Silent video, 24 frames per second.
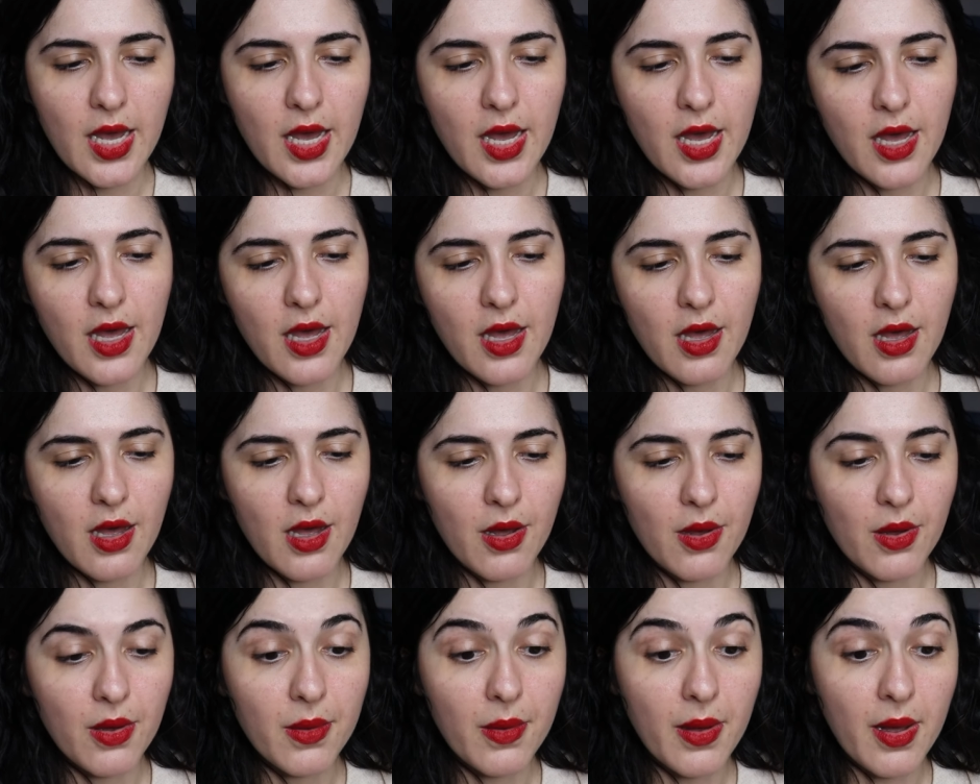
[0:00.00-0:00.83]

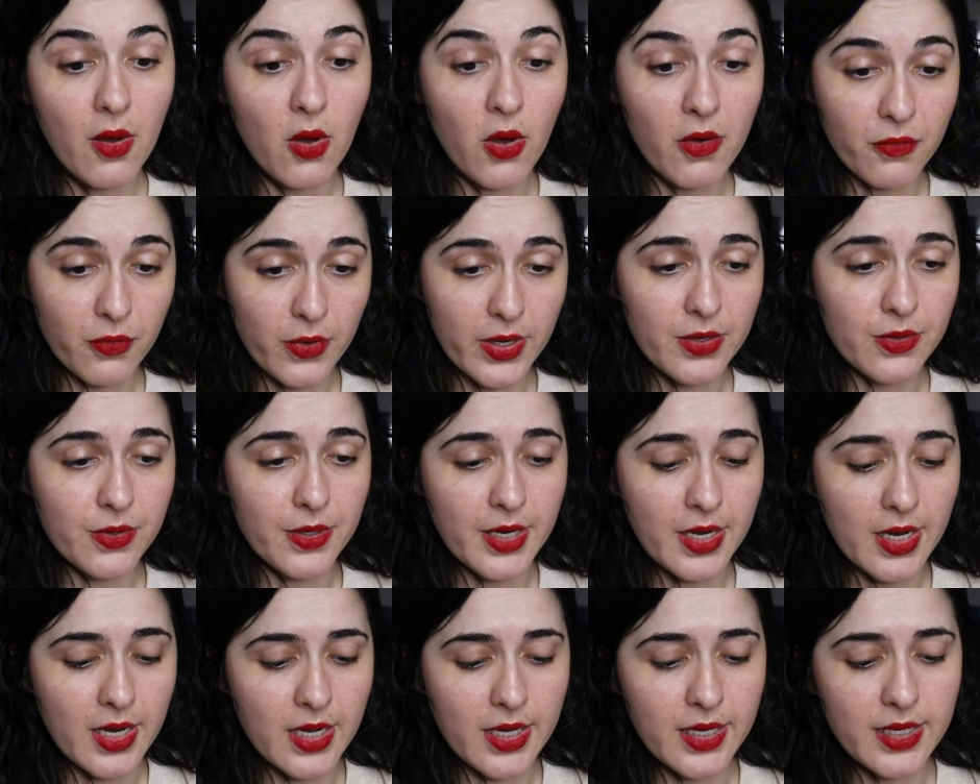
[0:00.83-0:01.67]
of
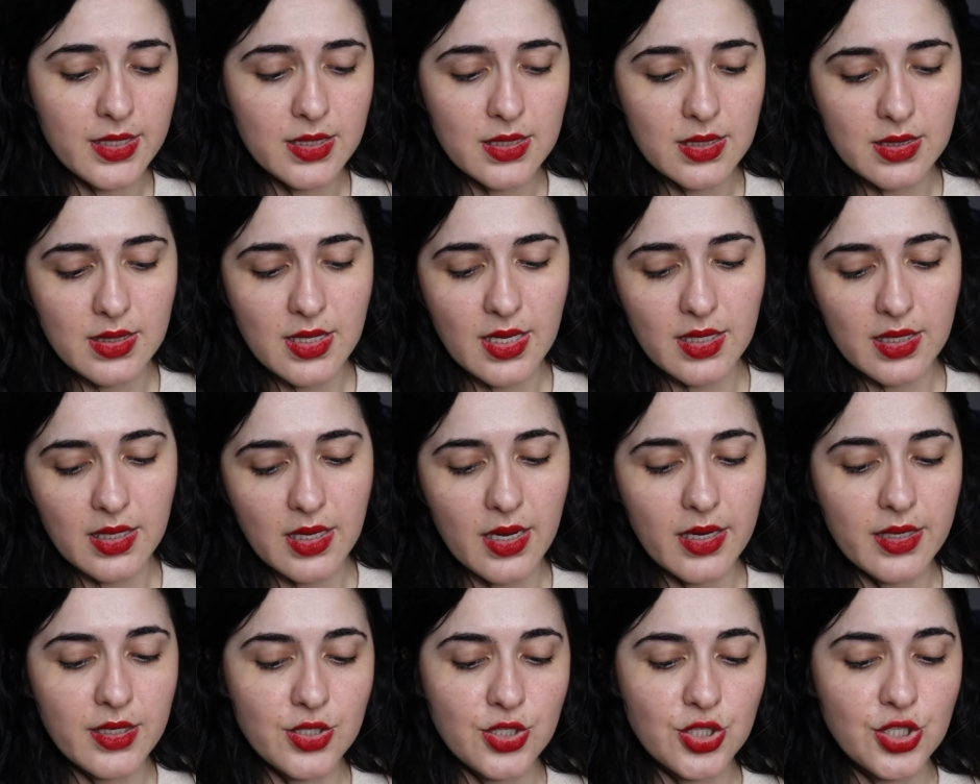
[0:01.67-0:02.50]
Wuthering Heights that
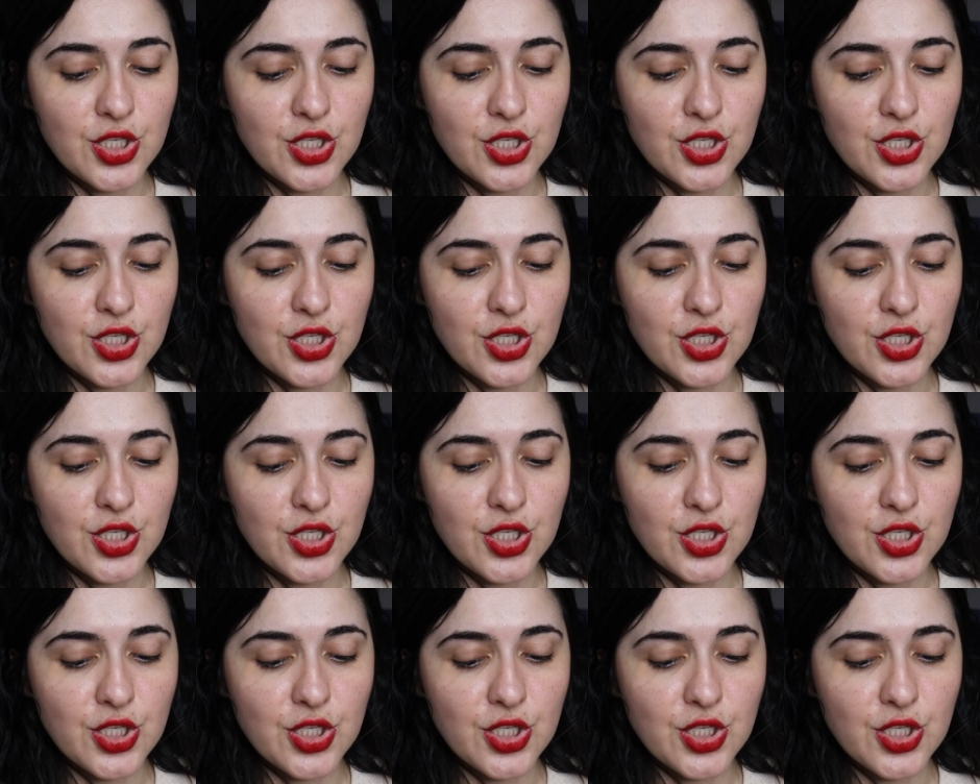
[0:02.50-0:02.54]
kind of